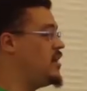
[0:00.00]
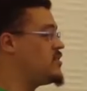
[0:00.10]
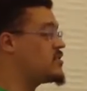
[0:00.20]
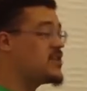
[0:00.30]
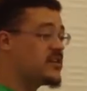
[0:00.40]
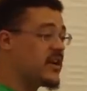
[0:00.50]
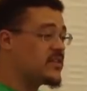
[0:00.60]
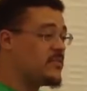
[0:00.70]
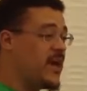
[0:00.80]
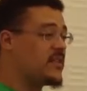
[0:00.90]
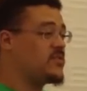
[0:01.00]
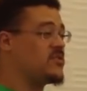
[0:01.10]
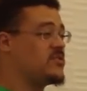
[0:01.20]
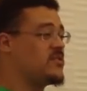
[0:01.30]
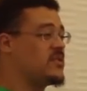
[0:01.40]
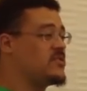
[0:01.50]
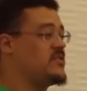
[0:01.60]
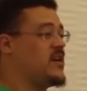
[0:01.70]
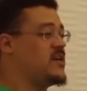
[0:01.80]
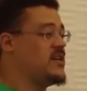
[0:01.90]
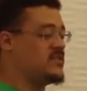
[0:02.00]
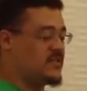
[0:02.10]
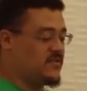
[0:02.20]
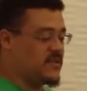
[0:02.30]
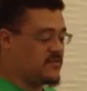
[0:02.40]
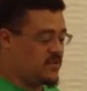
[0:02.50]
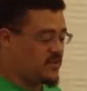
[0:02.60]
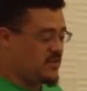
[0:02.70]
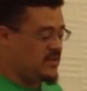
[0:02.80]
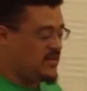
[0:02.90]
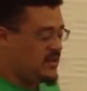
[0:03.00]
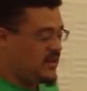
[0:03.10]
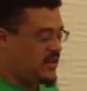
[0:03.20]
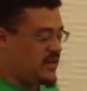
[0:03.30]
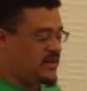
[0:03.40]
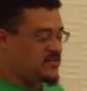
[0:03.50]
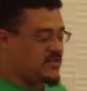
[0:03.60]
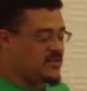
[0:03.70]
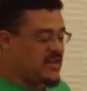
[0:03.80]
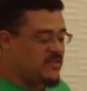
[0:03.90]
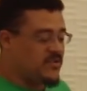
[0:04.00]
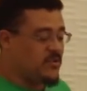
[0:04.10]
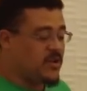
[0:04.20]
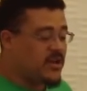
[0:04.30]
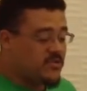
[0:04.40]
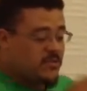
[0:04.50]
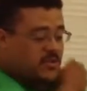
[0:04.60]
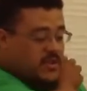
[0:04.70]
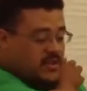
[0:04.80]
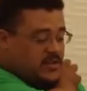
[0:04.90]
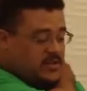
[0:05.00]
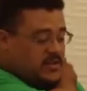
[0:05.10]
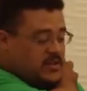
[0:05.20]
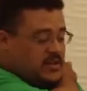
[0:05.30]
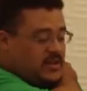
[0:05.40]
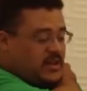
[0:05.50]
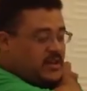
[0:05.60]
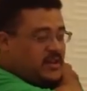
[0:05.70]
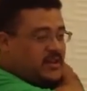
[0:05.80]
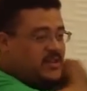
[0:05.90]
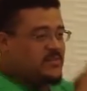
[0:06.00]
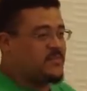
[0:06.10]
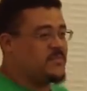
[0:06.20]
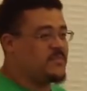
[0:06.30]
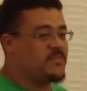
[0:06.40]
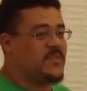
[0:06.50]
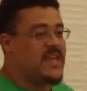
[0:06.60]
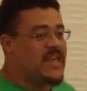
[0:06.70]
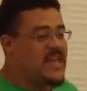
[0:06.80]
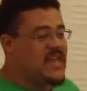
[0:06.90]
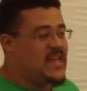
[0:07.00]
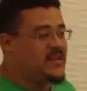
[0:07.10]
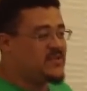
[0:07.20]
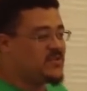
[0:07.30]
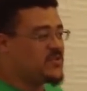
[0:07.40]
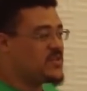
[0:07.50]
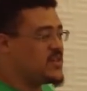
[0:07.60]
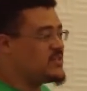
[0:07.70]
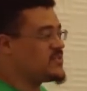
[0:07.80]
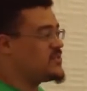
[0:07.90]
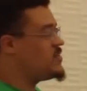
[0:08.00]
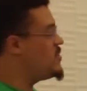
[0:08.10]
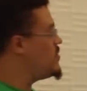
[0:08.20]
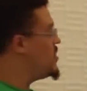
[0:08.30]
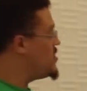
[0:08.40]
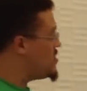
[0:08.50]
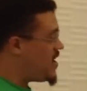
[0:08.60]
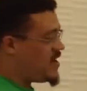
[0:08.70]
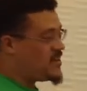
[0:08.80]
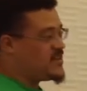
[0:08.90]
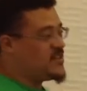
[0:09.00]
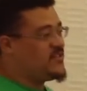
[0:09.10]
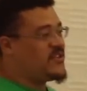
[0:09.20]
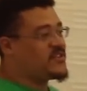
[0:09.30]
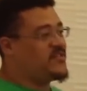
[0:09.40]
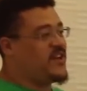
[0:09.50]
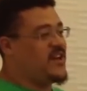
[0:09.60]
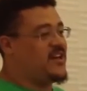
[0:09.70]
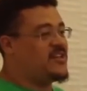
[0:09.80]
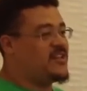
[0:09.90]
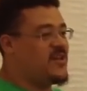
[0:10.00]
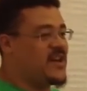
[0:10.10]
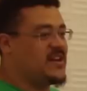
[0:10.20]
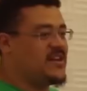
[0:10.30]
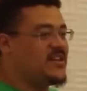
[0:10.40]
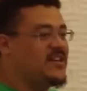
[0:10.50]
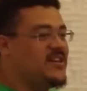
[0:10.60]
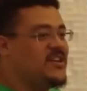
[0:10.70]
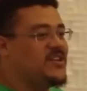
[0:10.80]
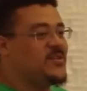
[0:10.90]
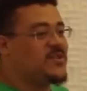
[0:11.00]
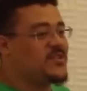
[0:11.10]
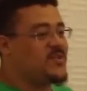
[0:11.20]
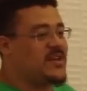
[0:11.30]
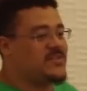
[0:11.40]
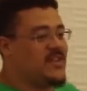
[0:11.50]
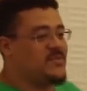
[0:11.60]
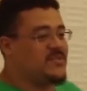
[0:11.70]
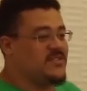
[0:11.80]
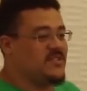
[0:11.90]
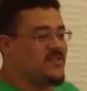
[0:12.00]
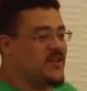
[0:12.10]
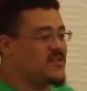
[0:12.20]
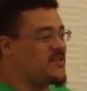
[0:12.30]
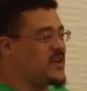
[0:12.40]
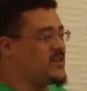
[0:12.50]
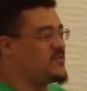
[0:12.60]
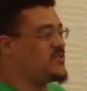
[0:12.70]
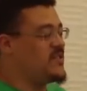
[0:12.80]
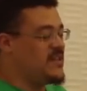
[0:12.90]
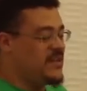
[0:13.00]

just clear out the password so that it's not easily visible, so that they can feel more comfortable with it. A key to this, when you're done, you fix the file, you edit it, you put the right statements in there, the right directives.